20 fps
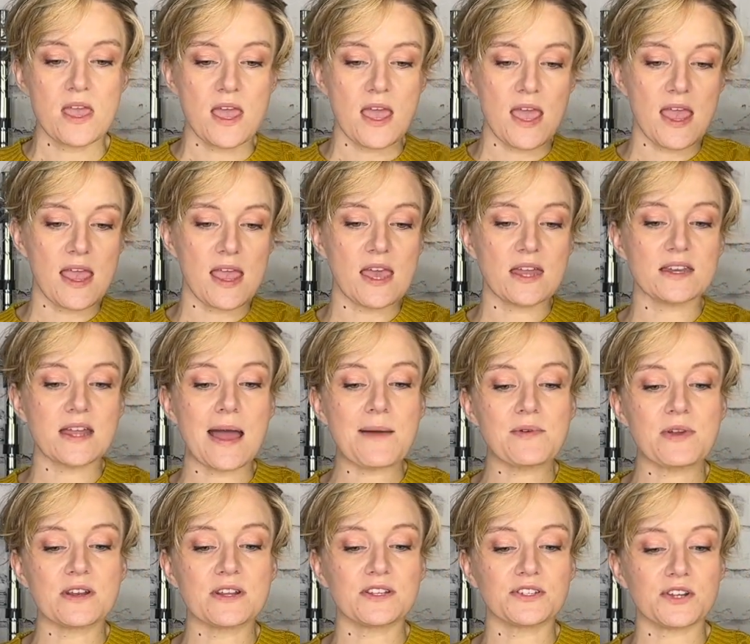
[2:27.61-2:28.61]
And I'm
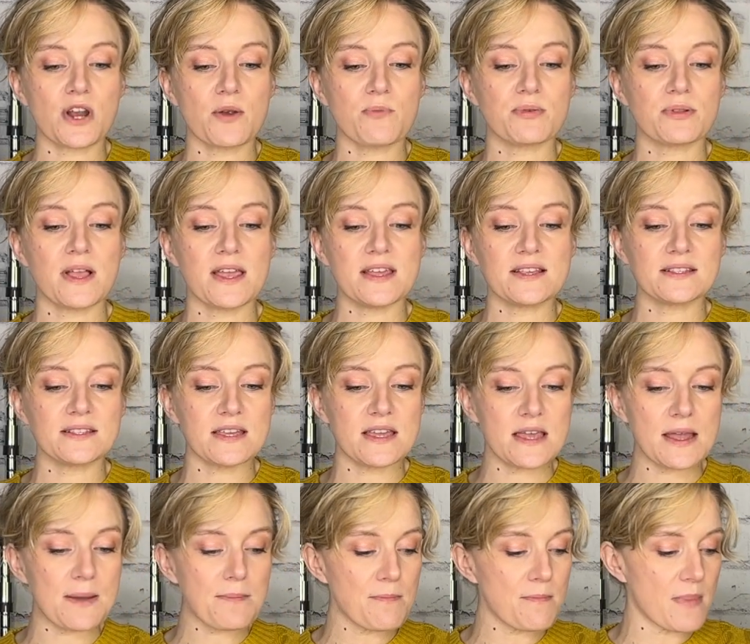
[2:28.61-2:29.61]
gonna start
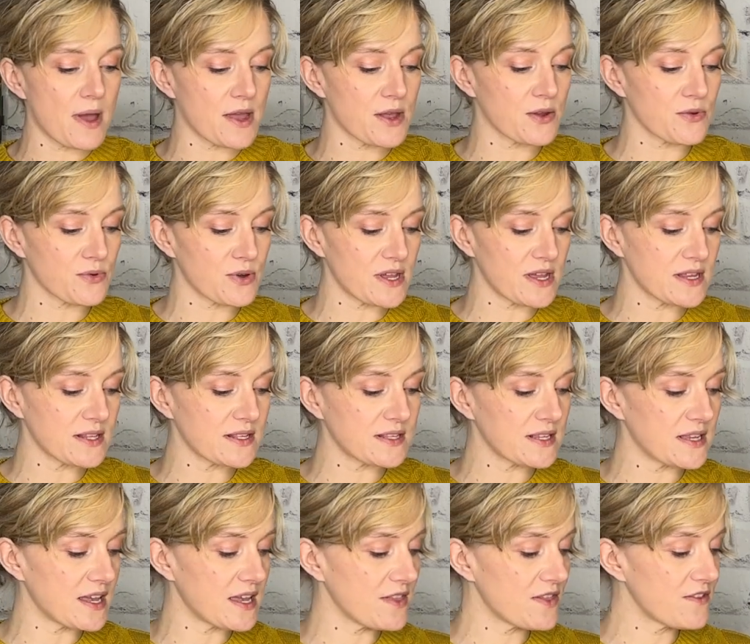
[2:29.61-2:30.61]
placing my greens
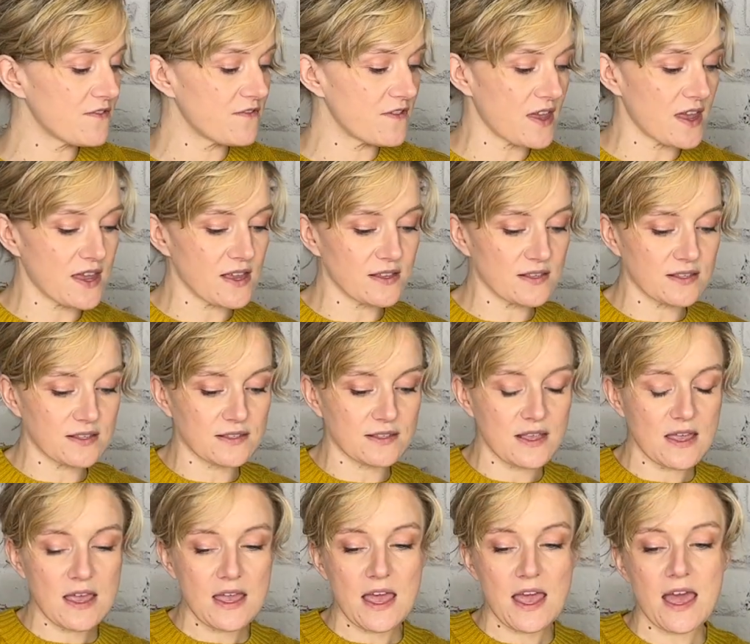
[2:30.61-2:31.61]
in the vase
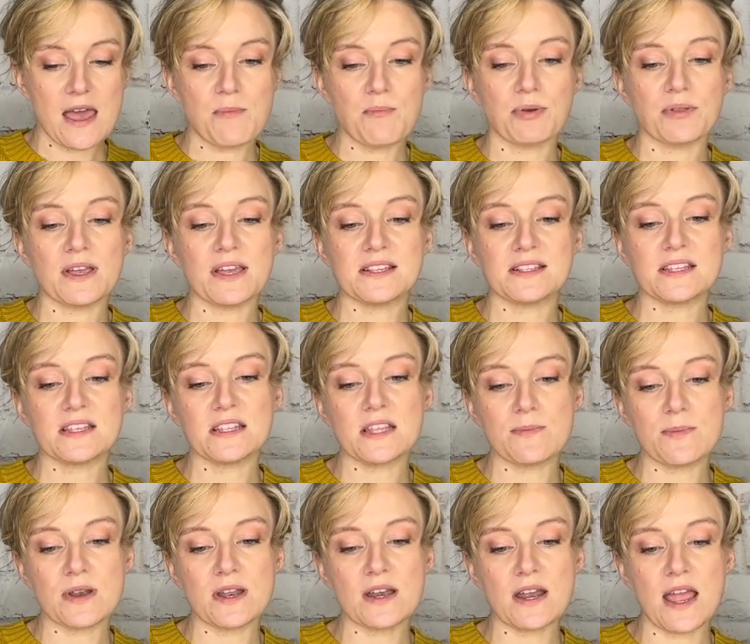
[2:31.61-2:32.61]
and placing them
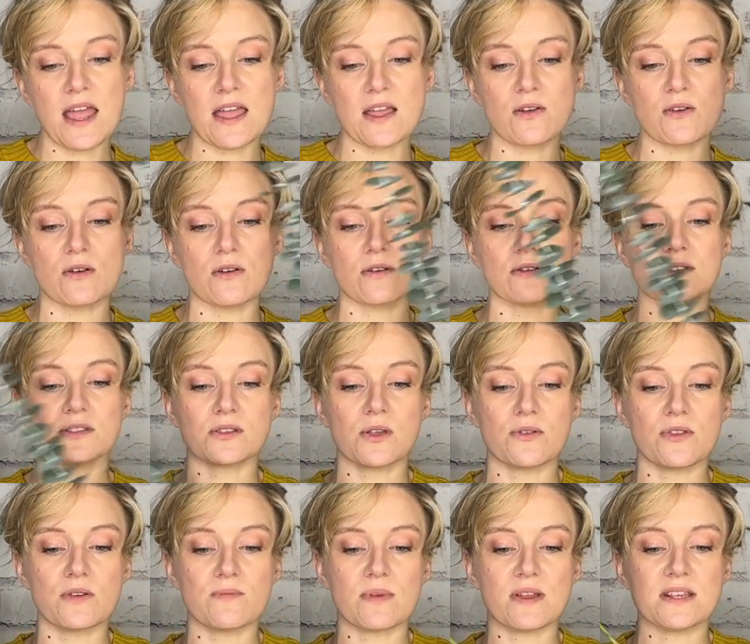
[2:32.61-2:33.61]
at an angle so
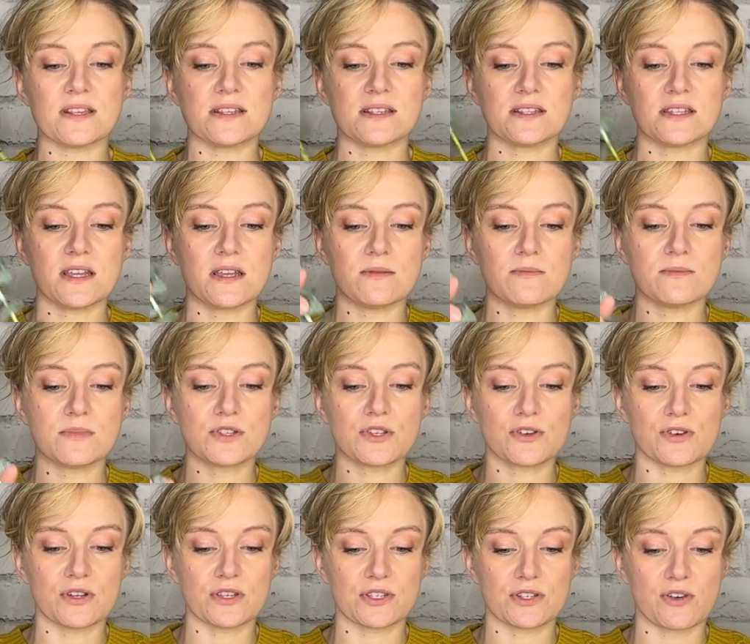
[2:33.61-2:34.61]
that my stems
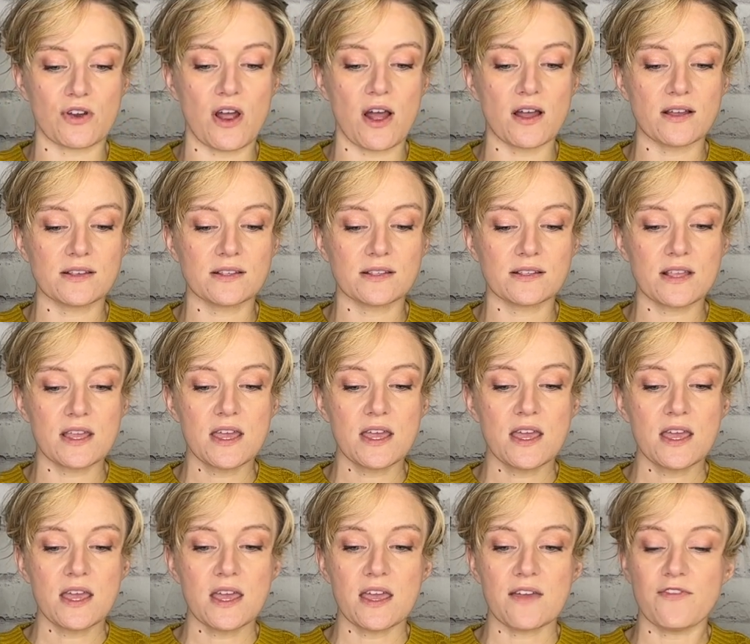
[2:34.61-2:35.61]
crisscross.
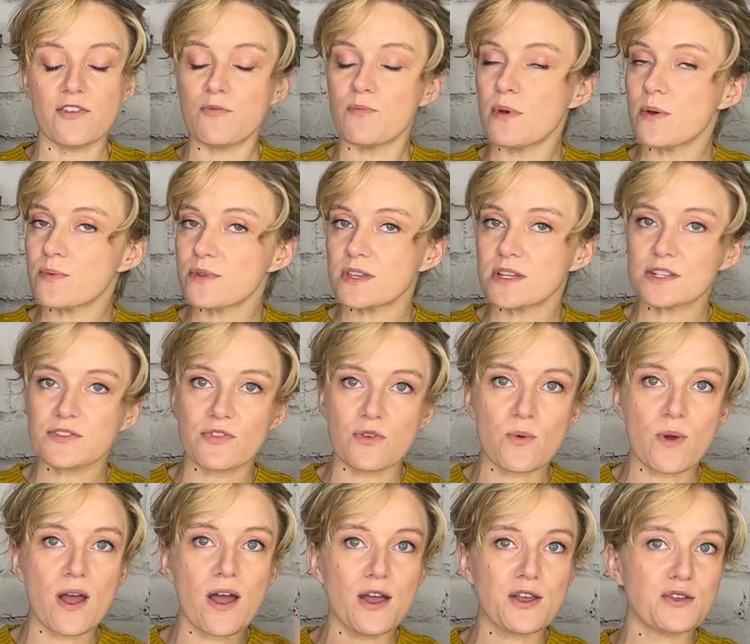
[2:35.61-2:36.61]
If you've been with us for a
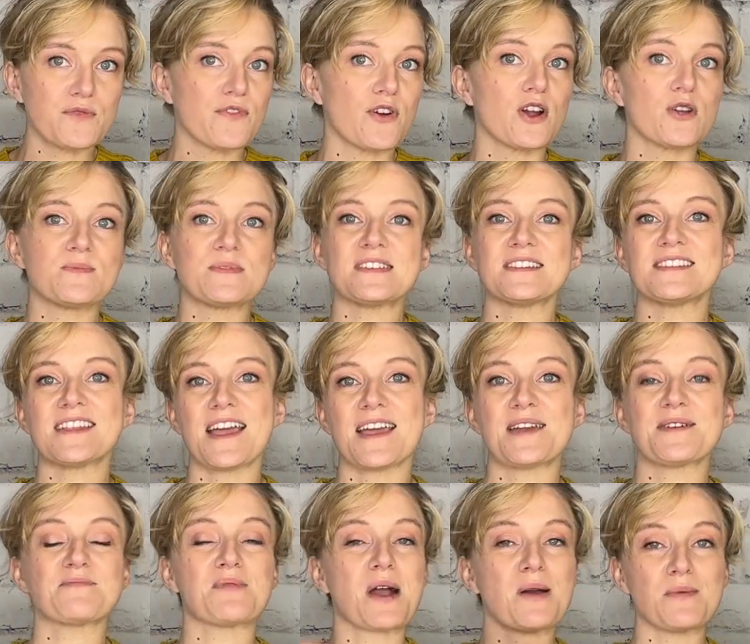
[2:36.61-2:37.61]
while, you've heard me say
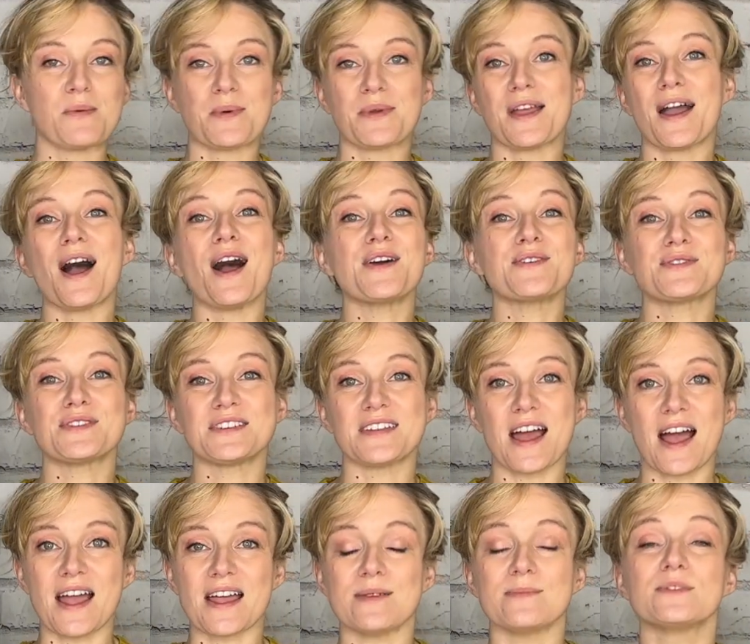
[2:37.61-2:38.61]
it probably 100
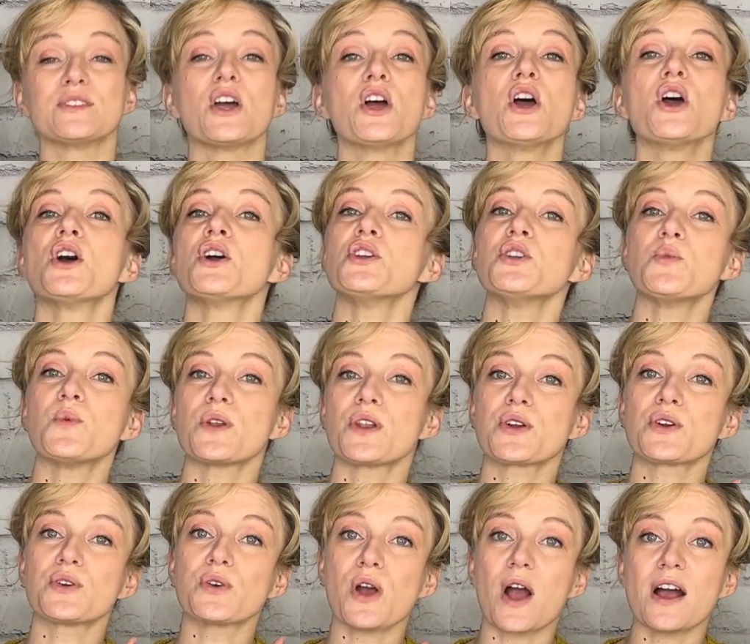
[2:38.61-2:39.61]
times. You wanna
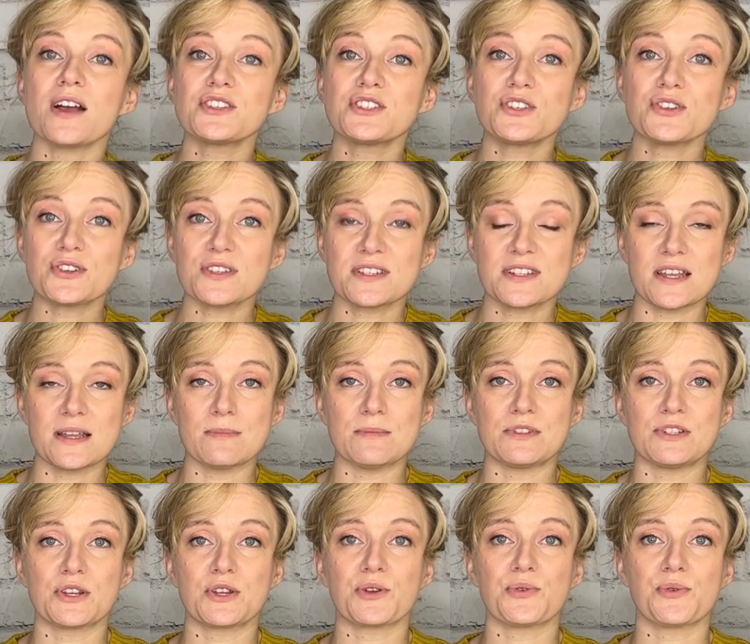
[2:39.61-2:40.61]
cross your stems
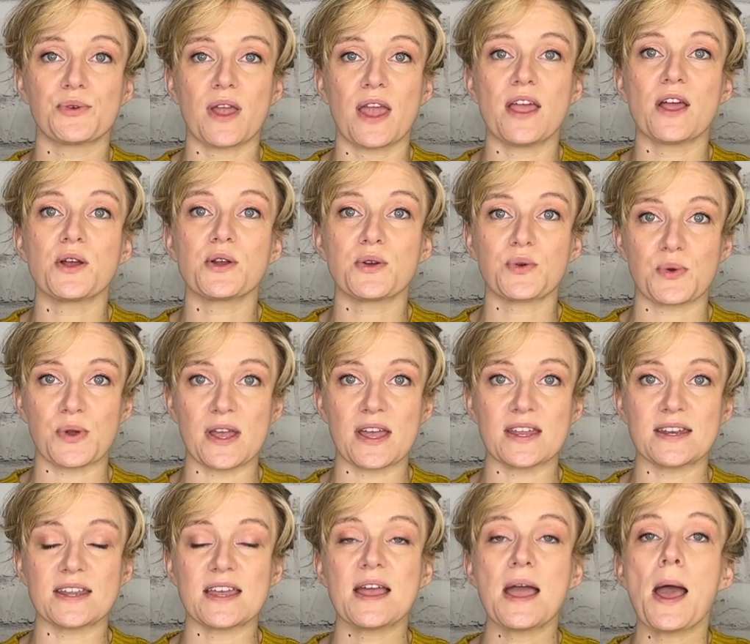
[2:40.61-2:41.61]
to create a
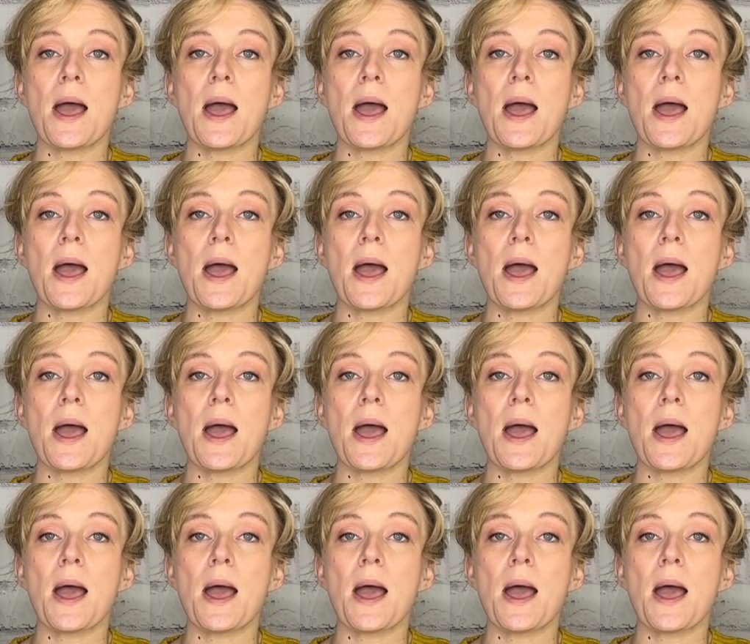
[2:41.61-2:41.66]
grid.